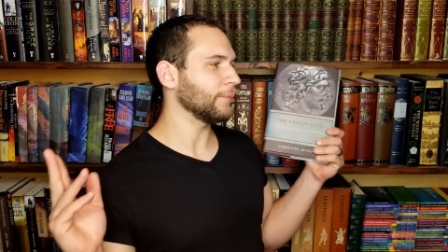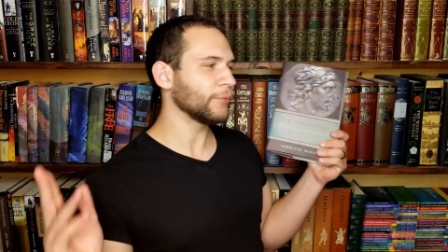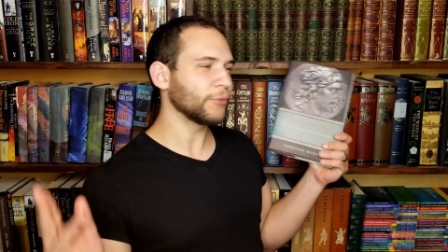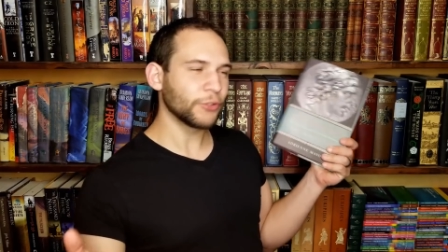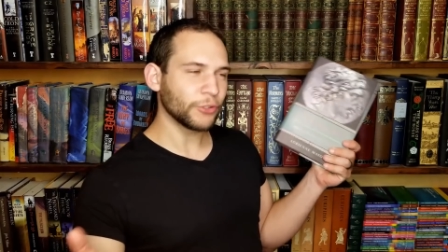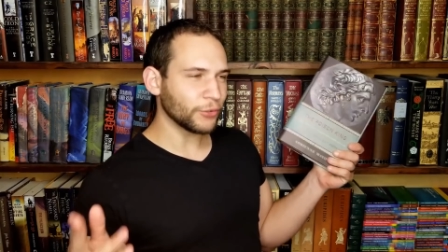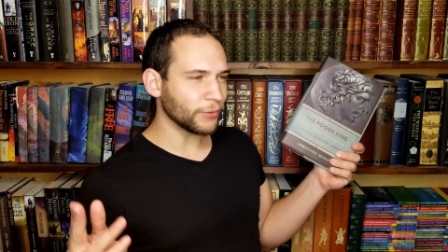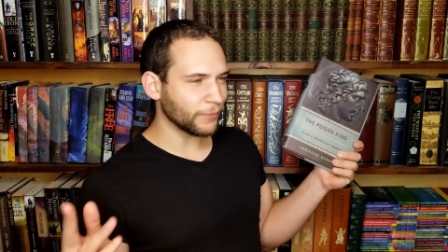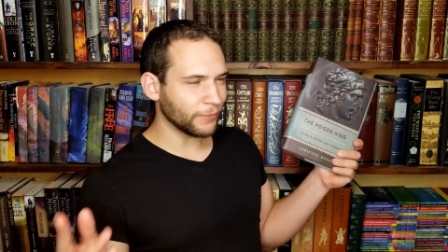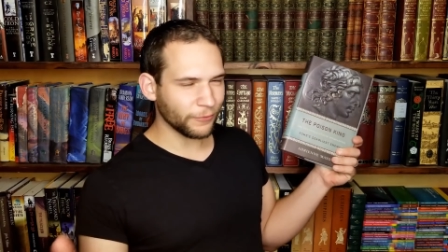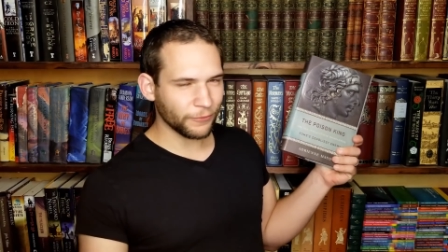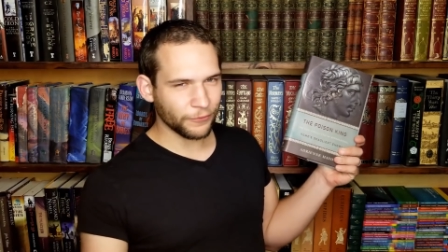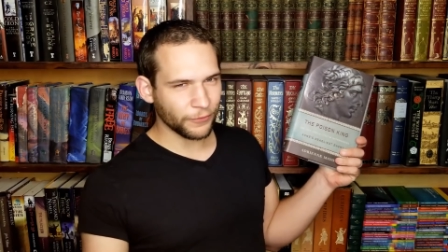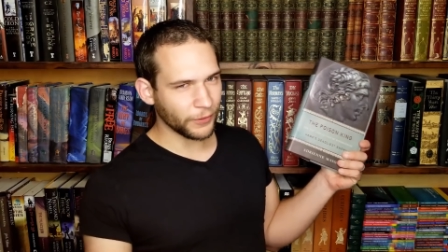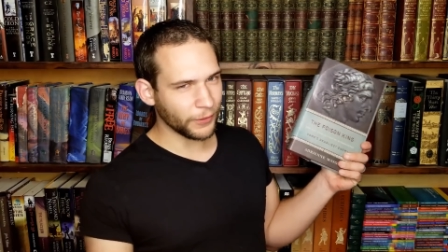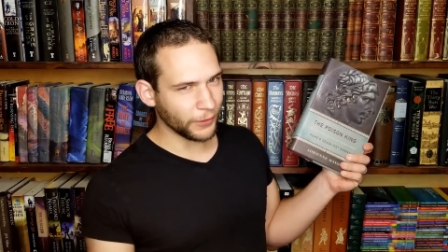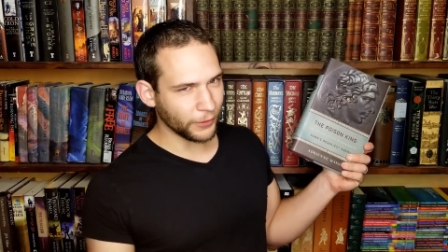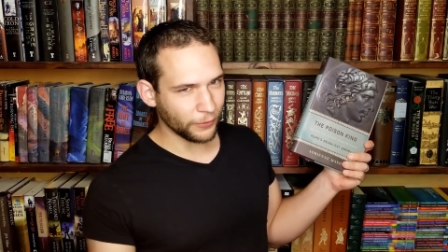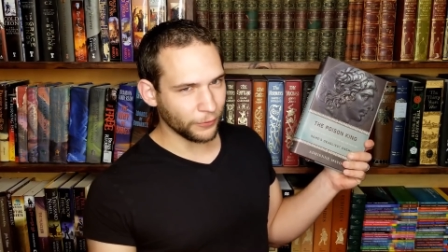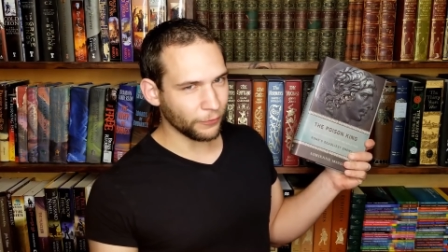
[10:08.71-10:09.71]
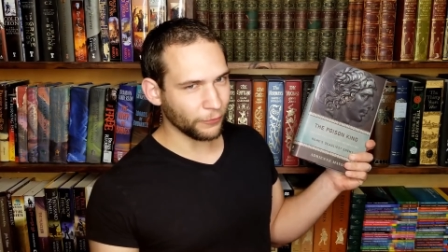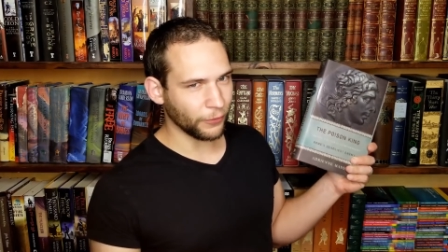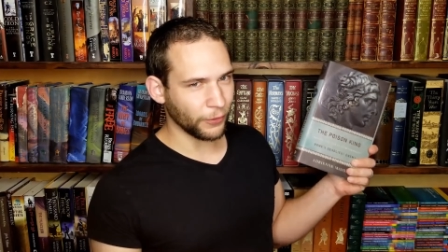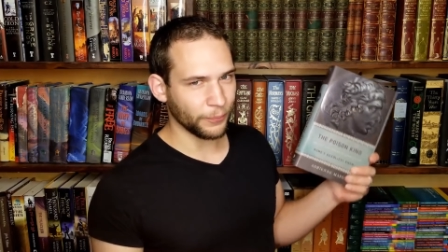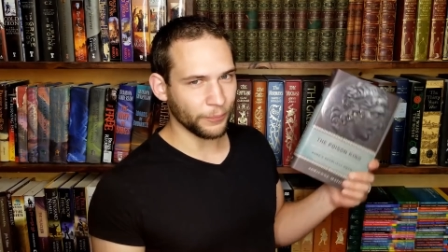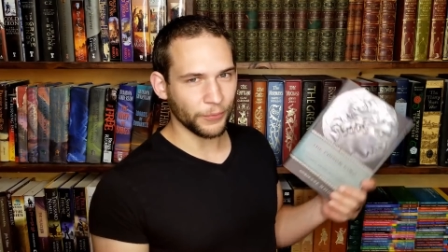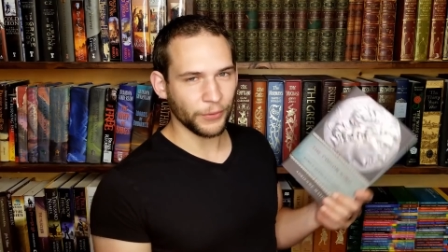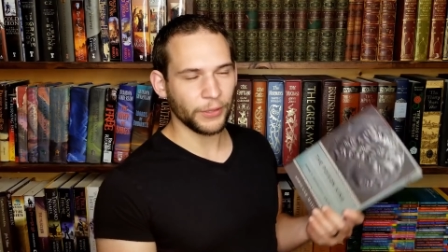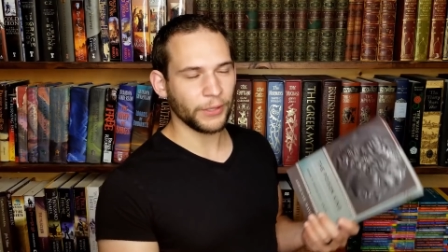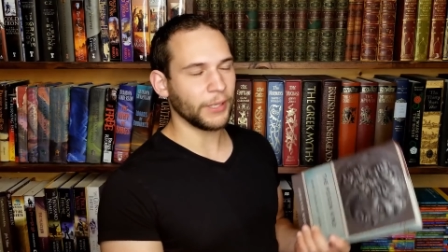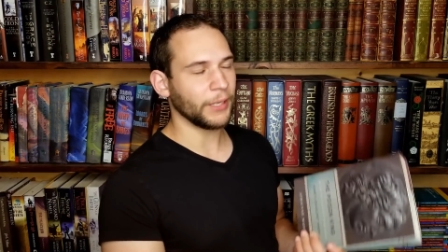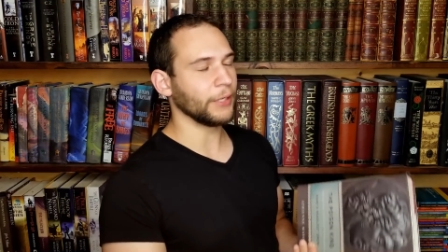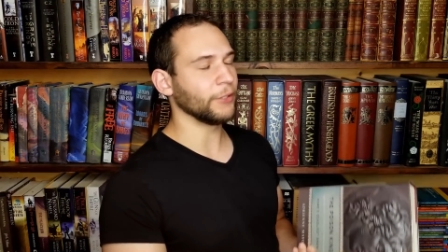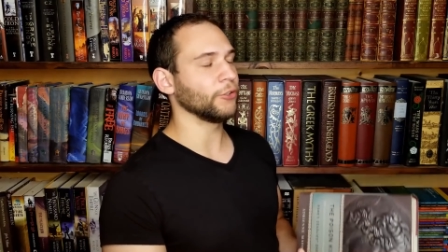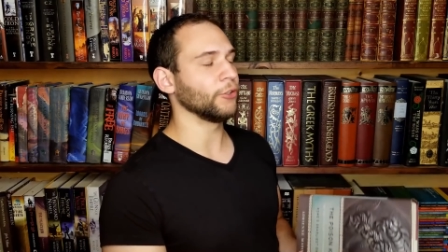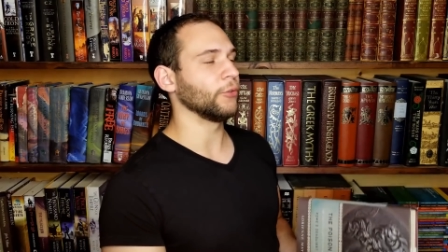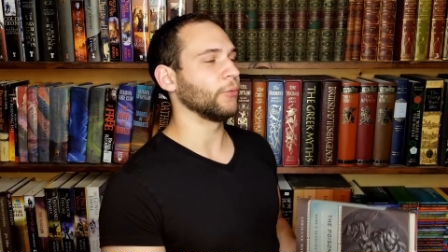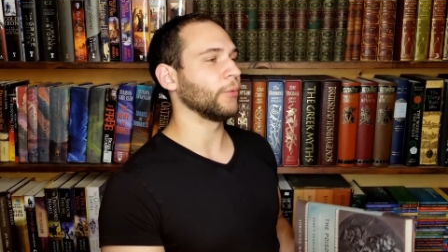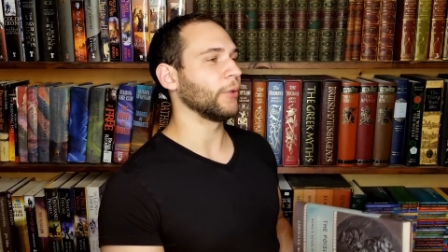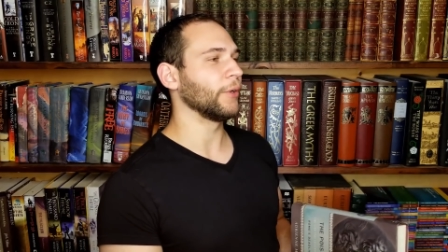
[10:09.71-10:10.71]
just figure from the
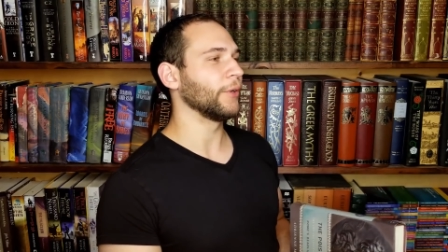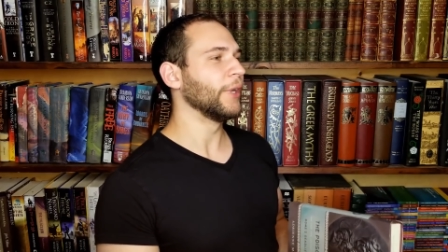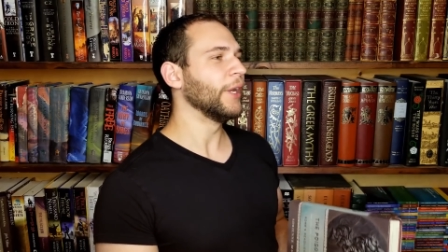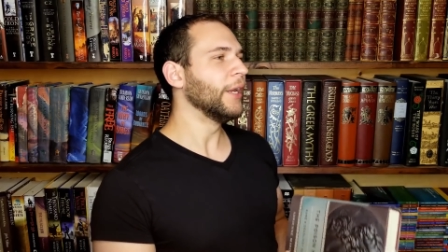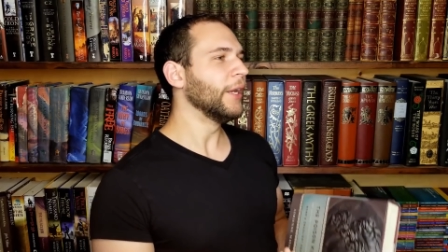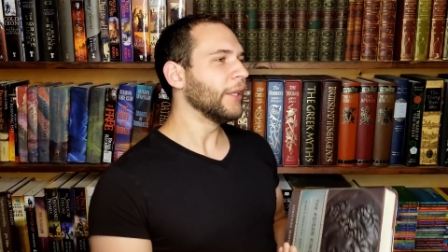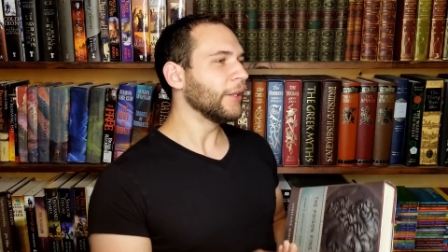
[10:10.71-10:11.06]
ancient world.